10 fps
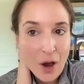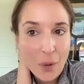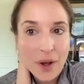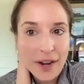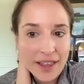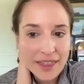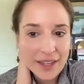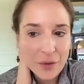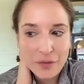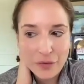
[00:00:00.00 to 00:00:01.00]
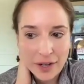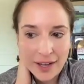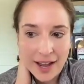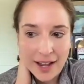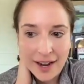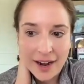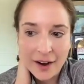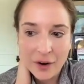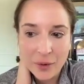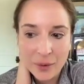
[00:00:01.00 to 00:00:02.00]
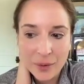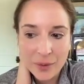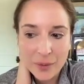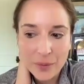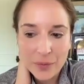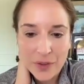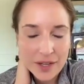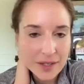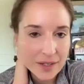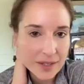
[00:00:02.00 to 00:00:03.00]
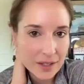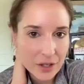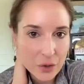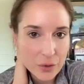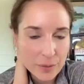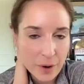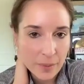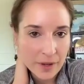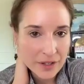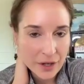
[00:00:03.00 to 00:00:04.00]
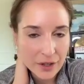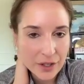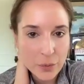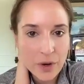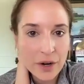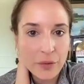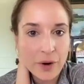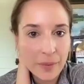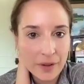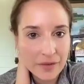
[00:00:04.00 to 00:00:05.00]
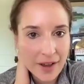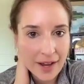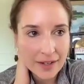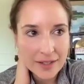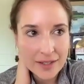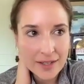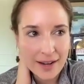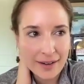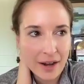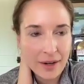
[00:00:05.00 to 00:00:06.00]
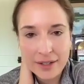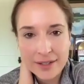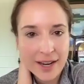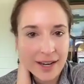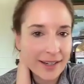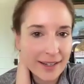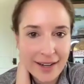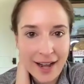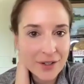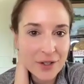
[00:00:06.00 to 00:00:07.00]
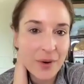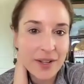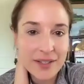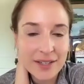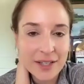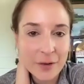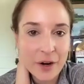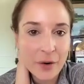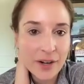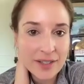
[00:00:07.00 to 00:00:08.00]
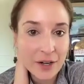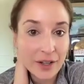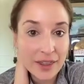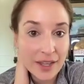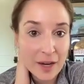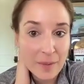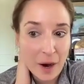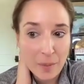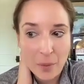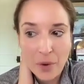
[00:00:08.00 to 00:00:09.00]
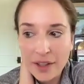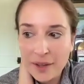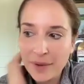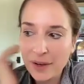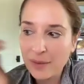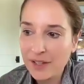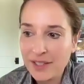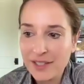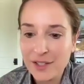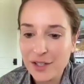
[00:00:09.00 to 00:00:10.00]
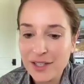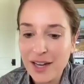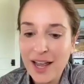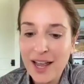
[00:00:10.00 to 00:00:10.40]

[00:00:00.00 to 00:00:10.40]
well, and I think we forget how these huge moments, there are these weird ripple effects and unintended consequences that we don't necessarily think about. But one of the big ones is just